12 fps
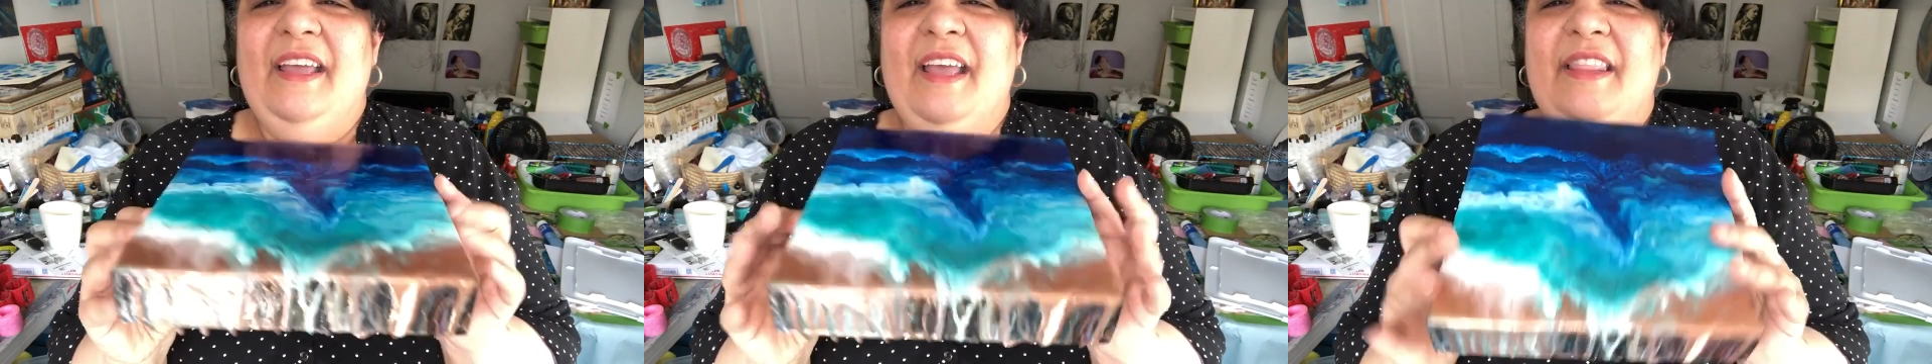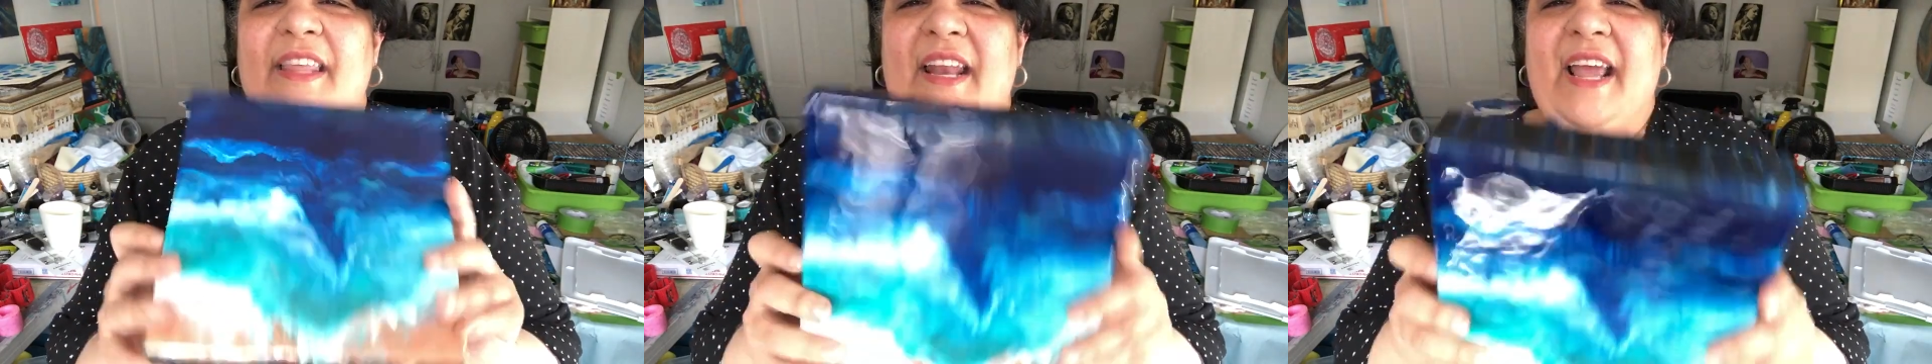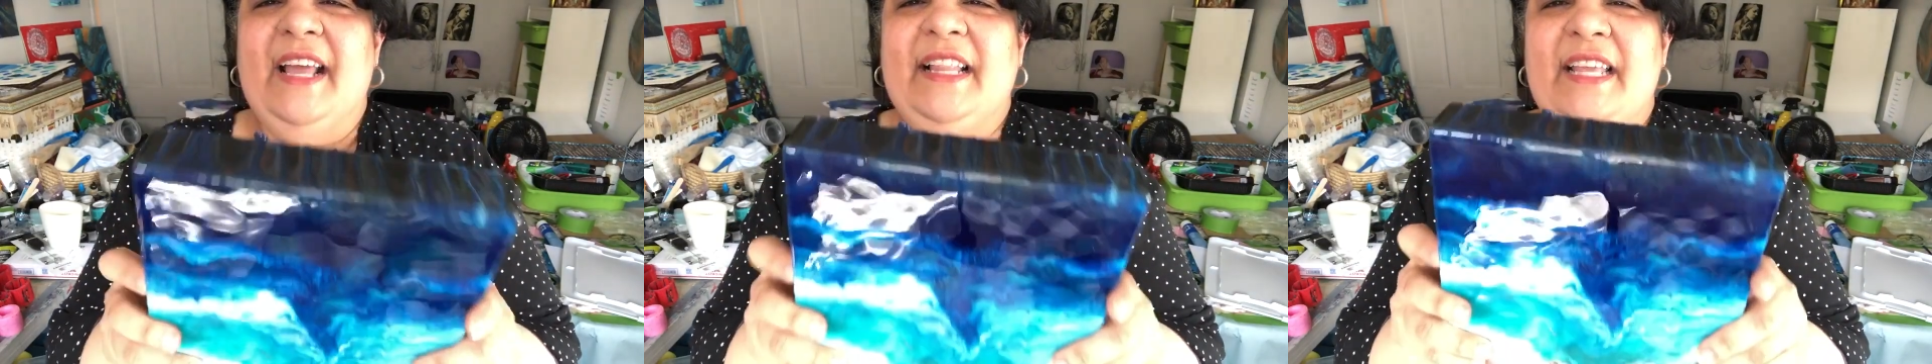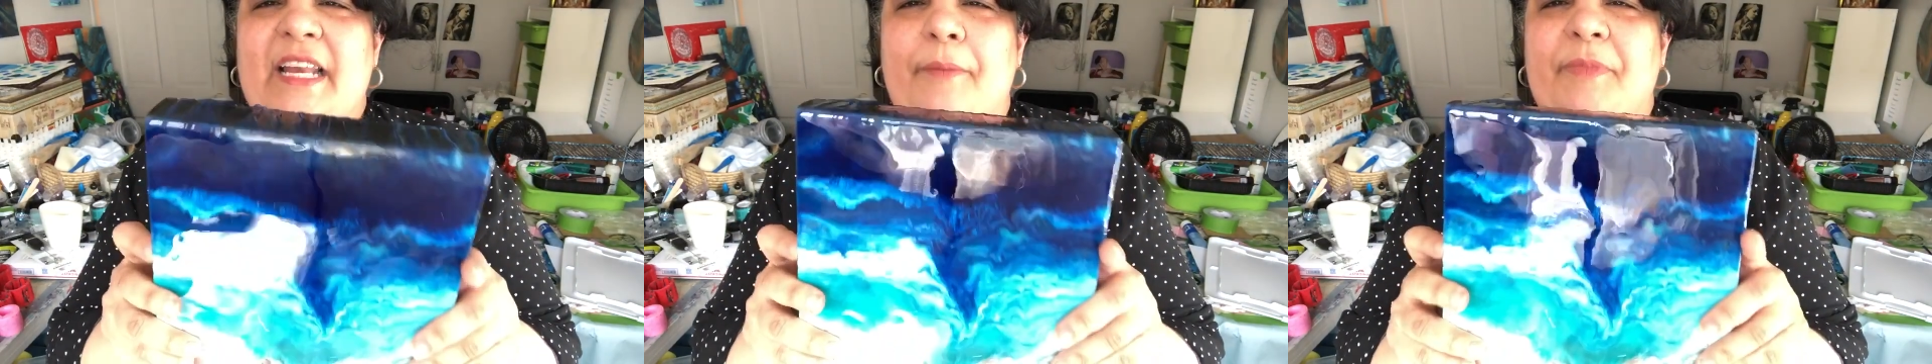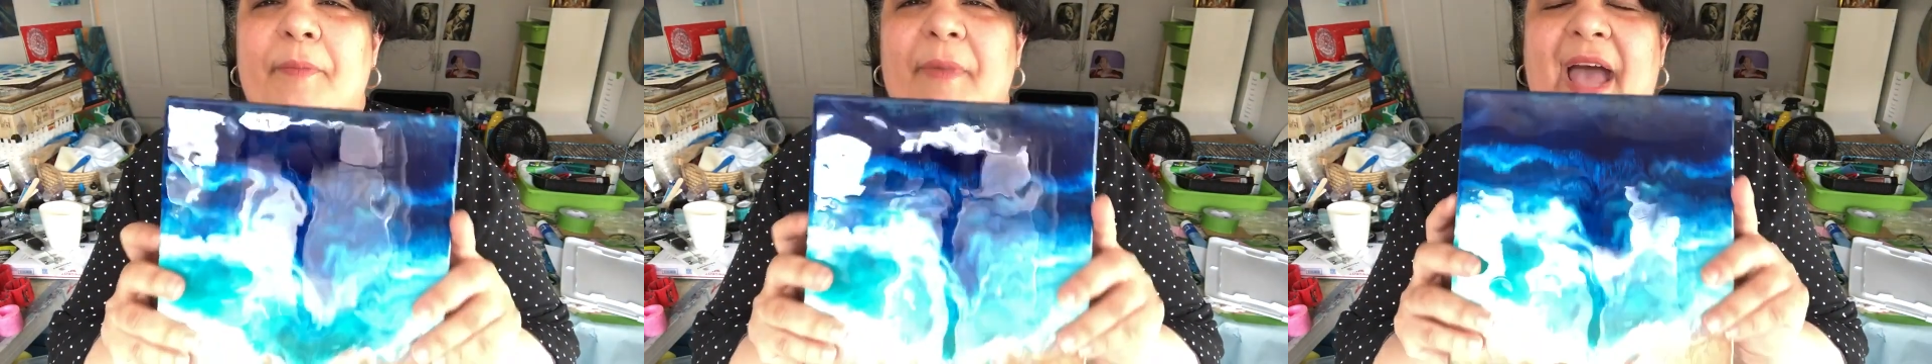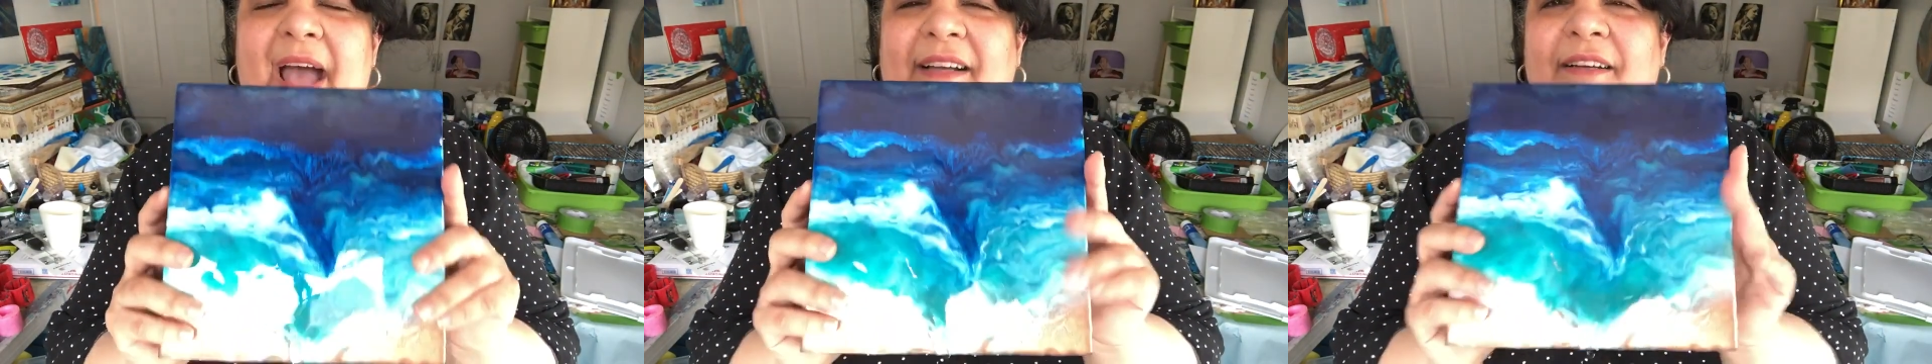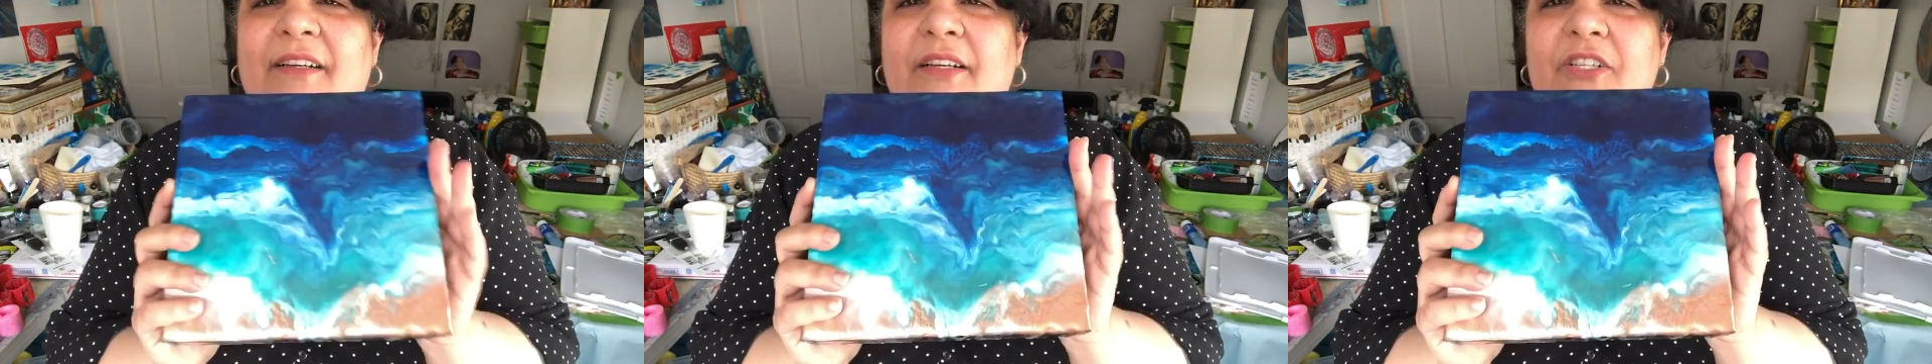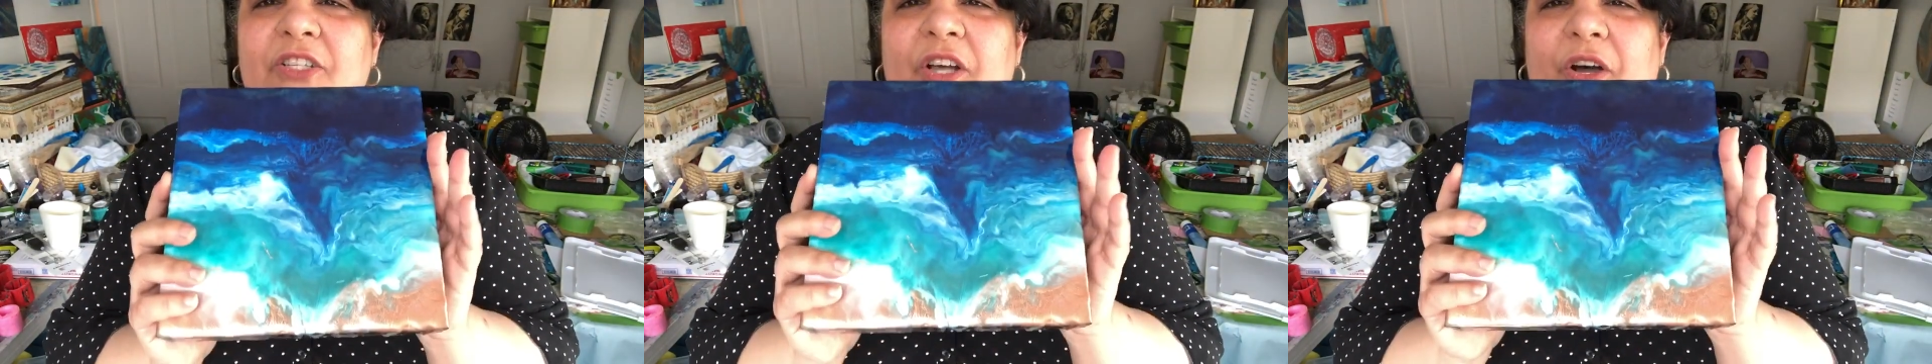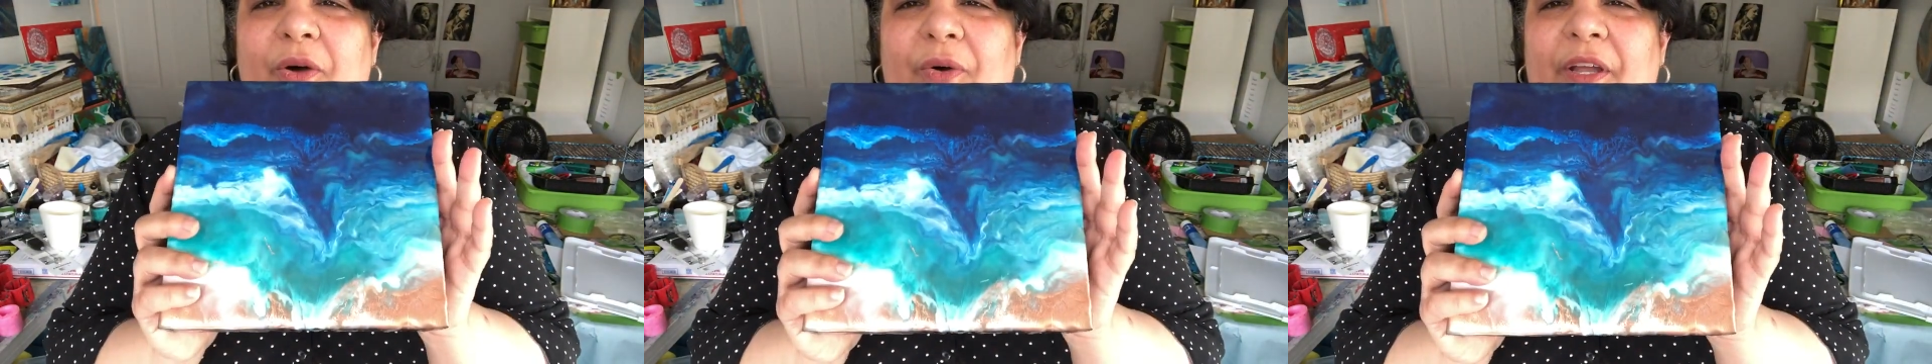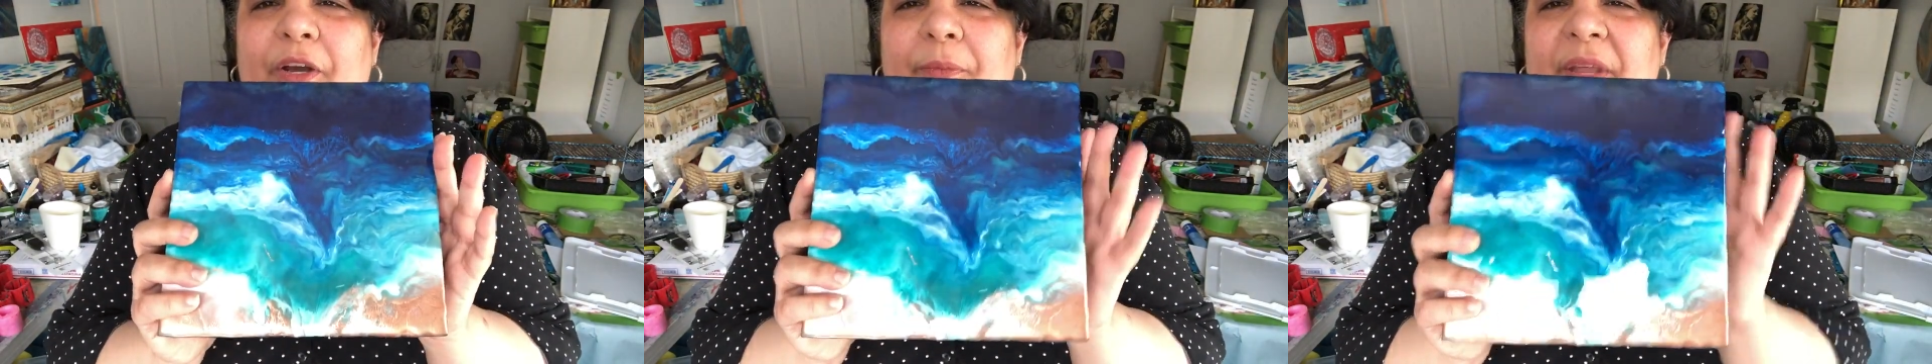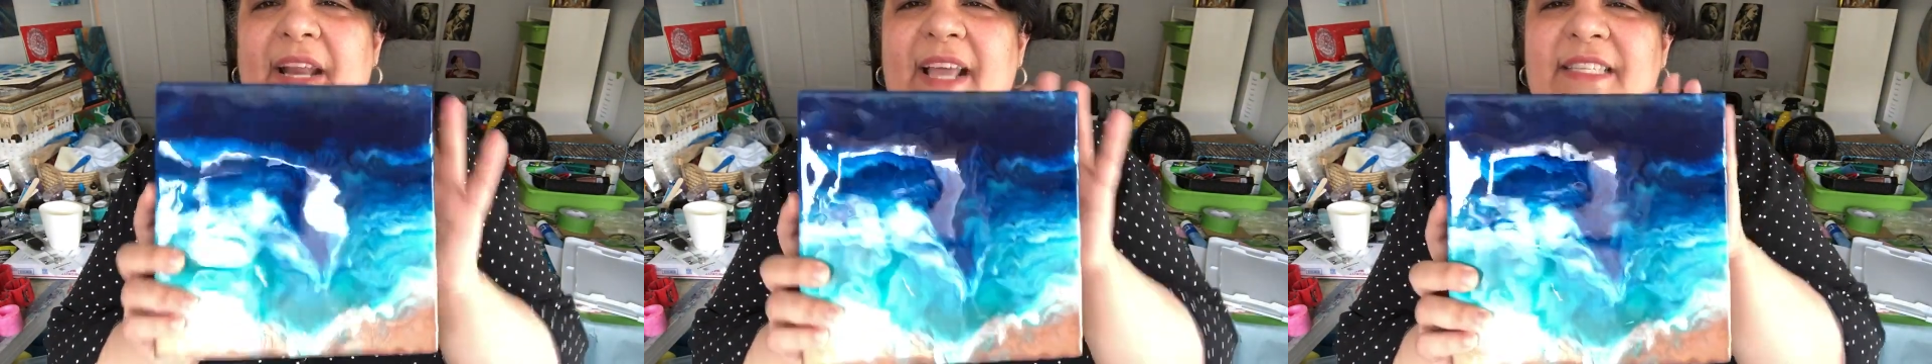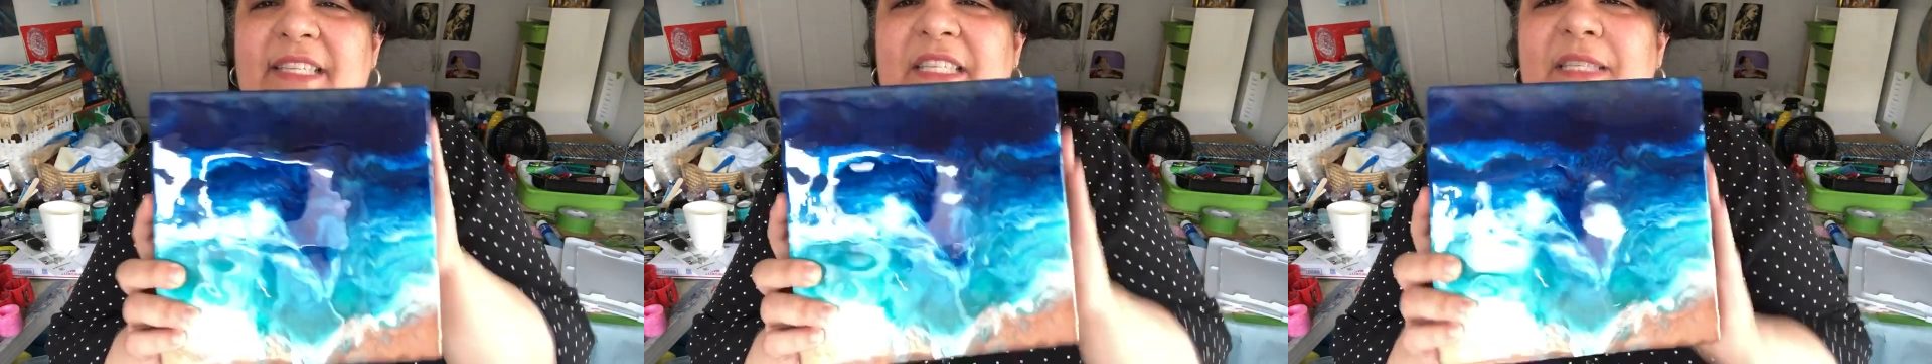And then I clean up the back so it'll be nice and